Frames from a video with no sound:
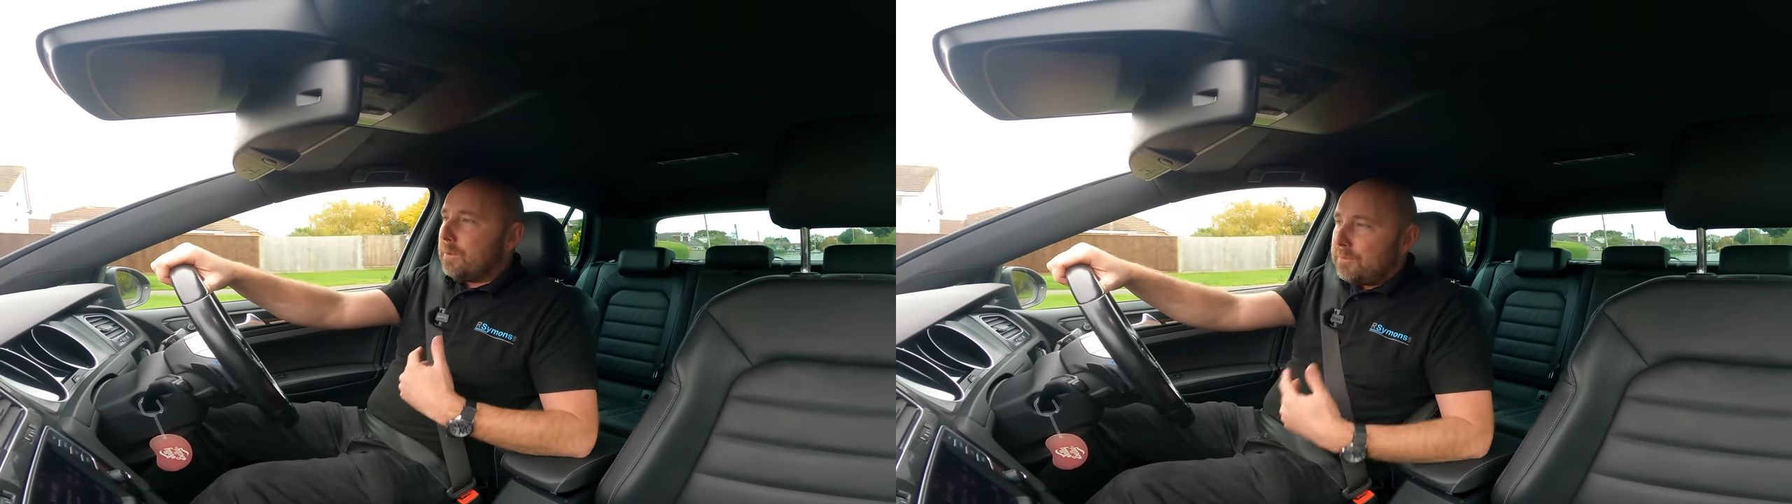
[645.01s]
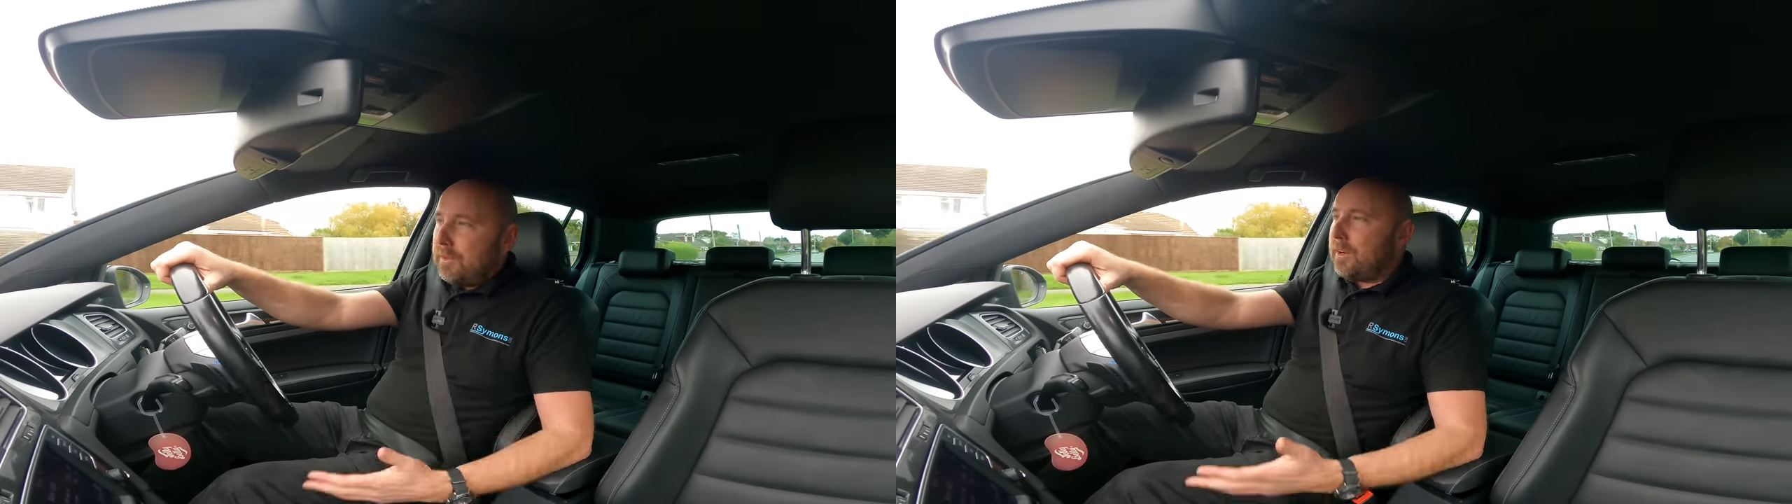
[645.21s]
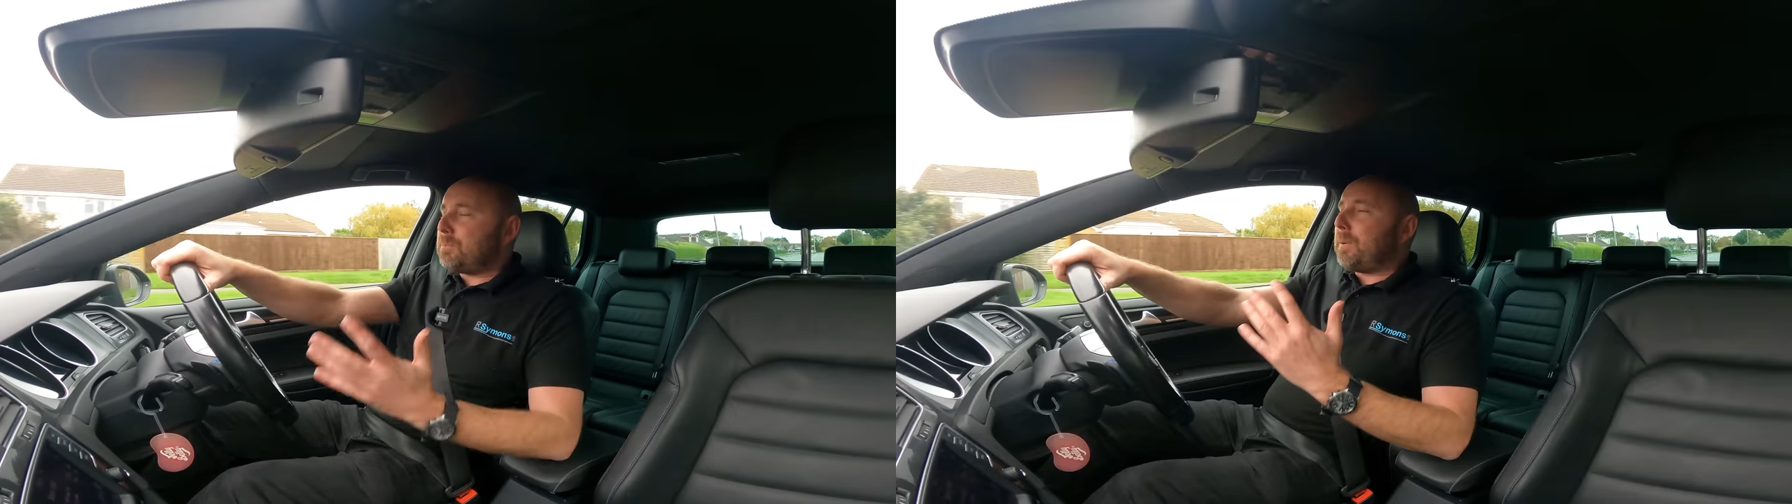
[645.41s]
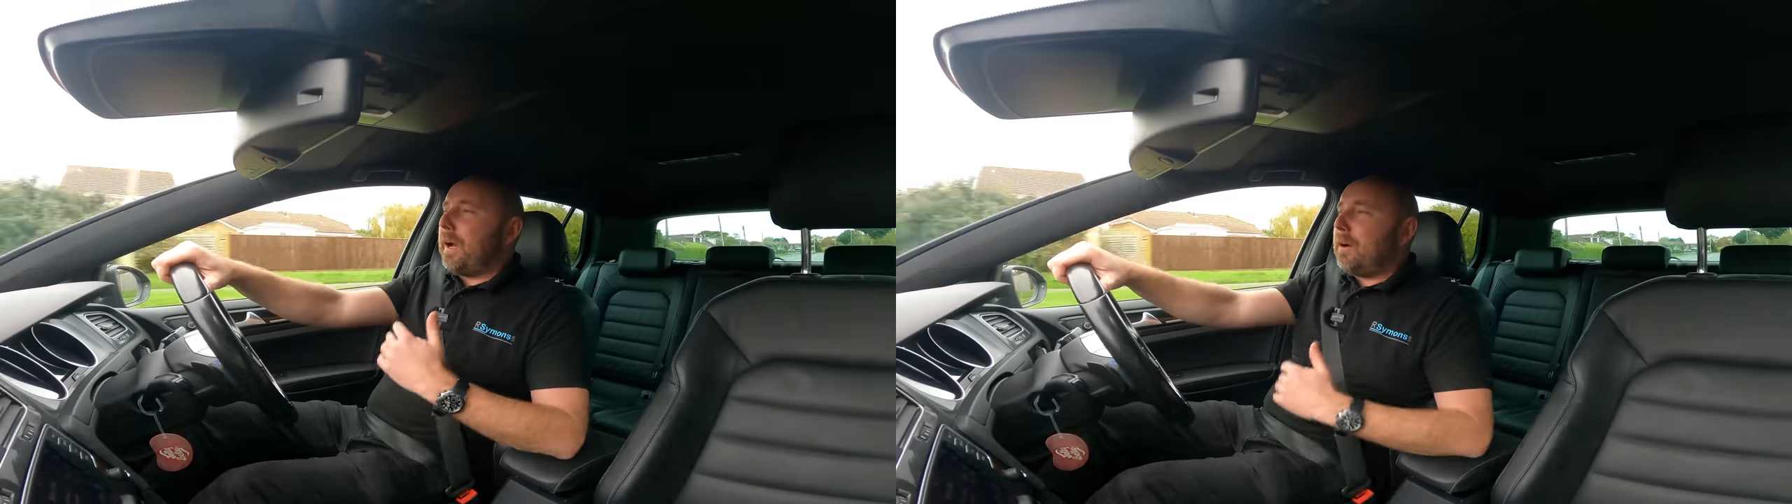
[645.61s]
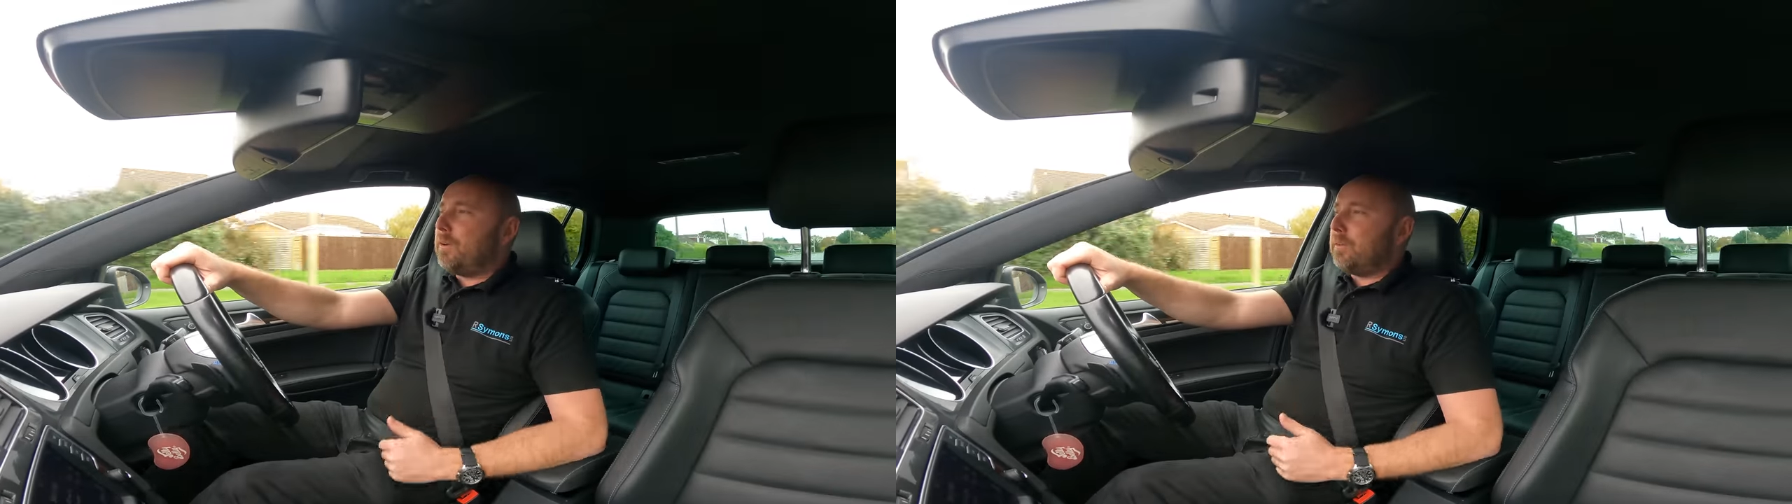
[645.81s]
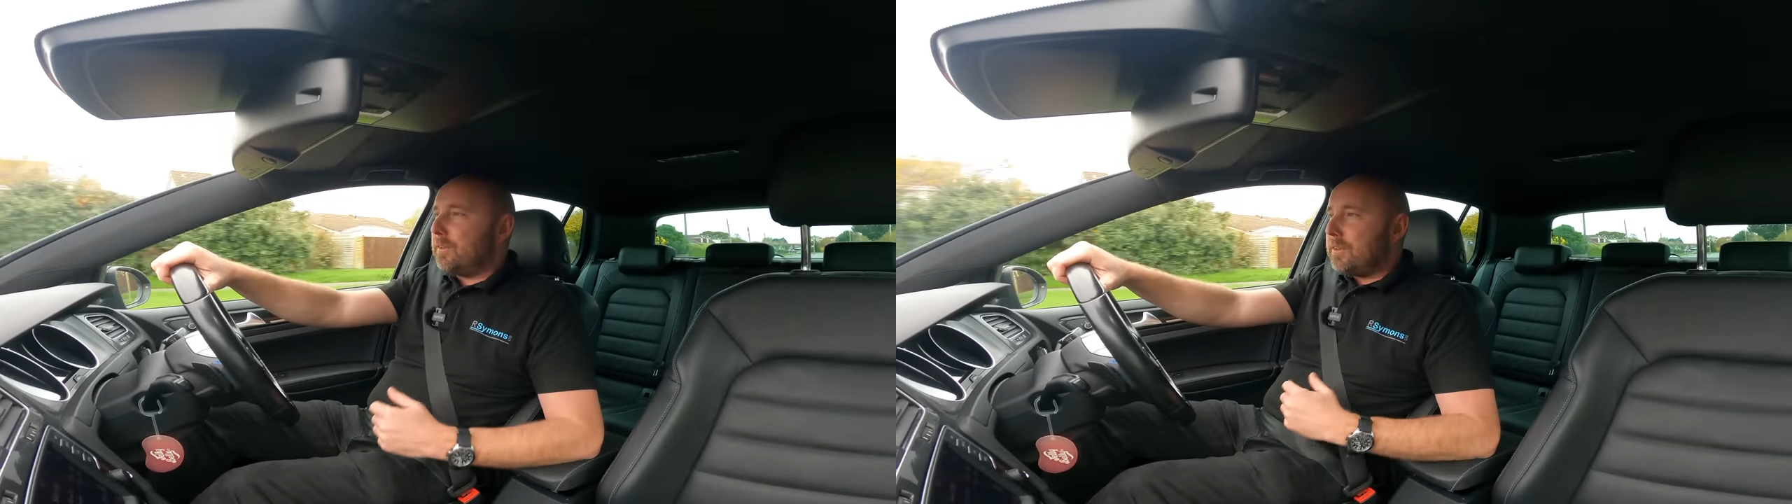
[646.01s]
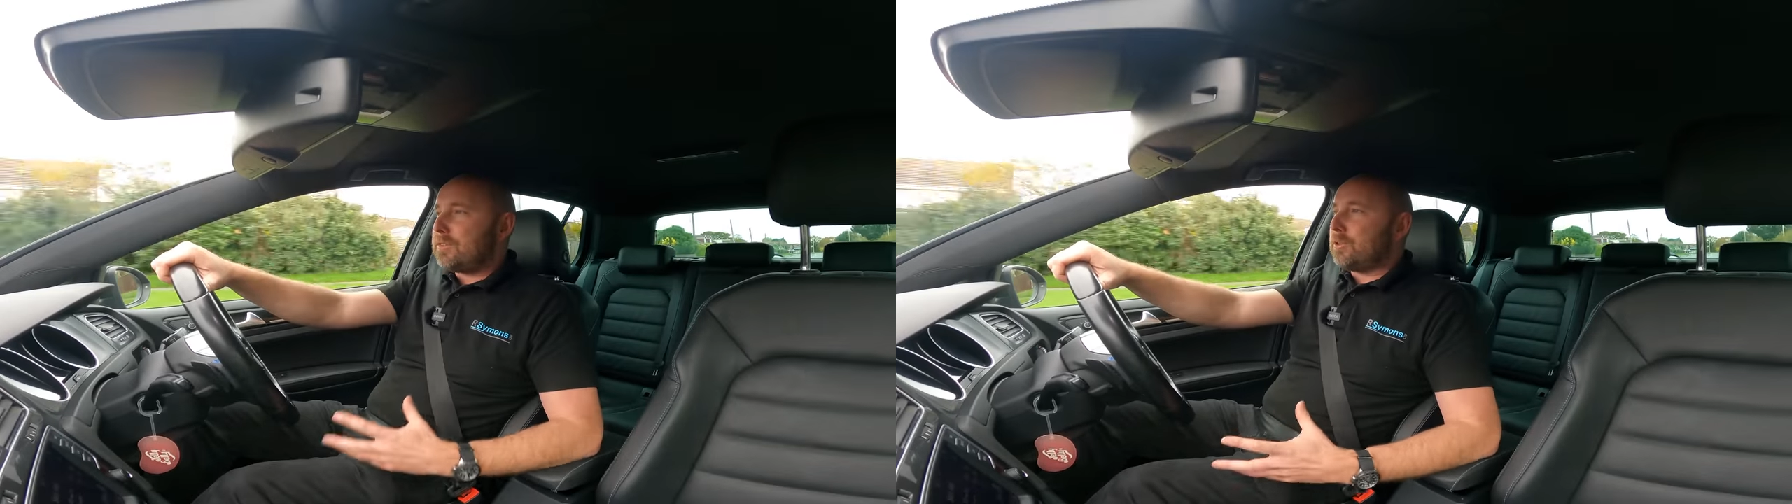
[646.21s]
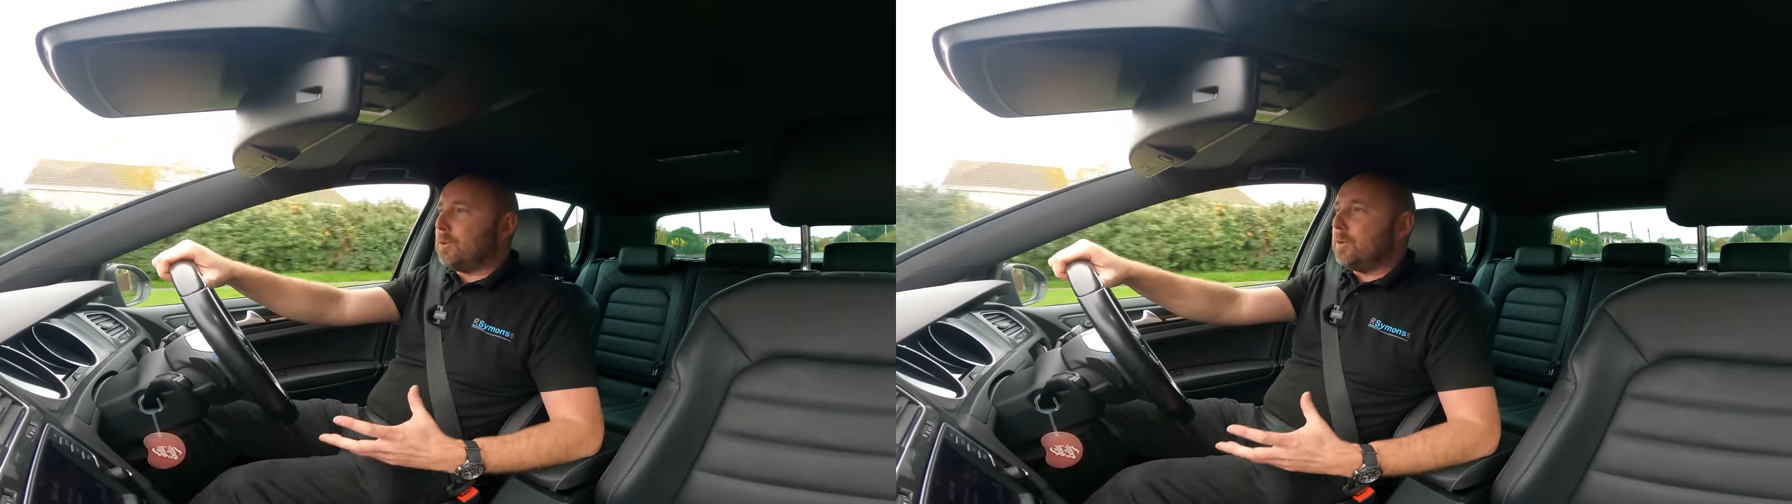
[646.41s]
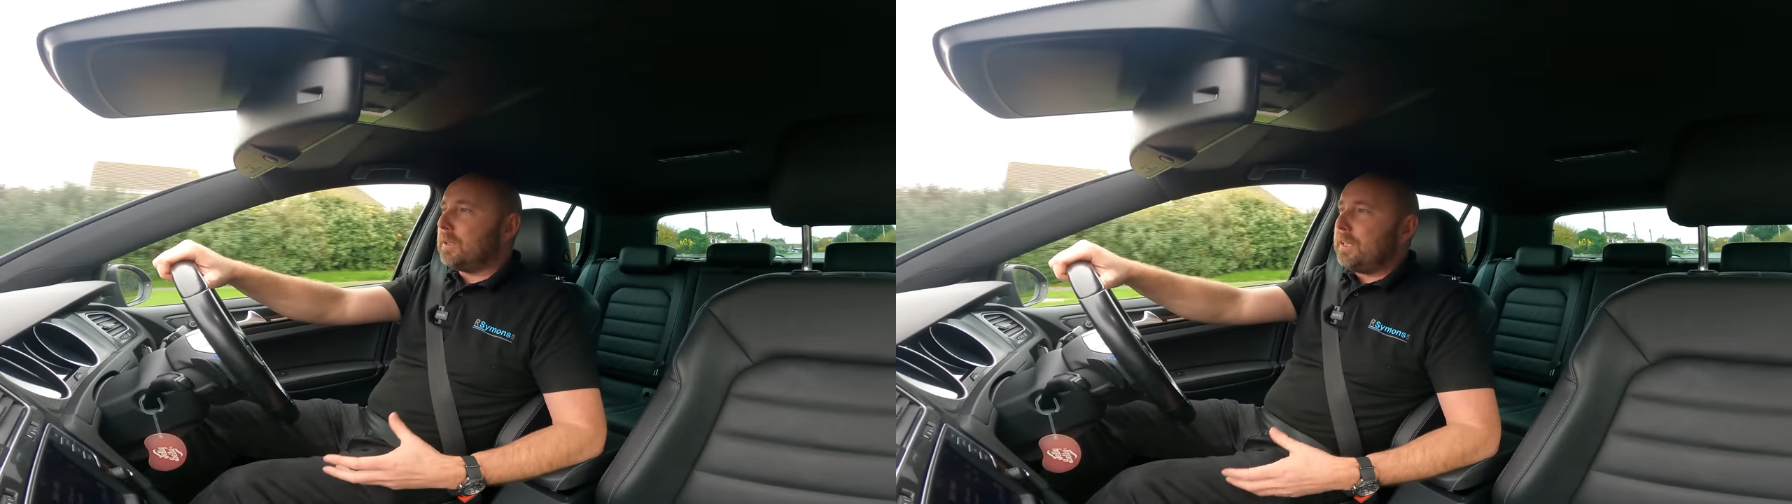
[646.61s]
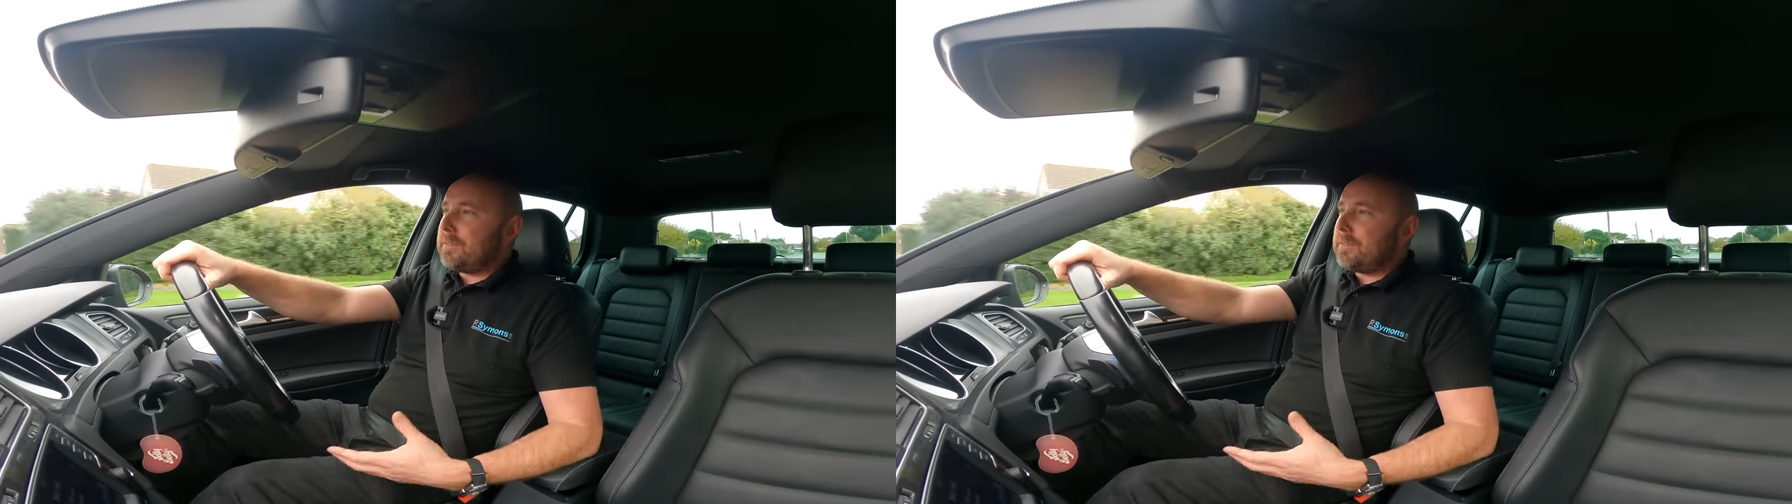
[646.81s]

with nice power and nice torque,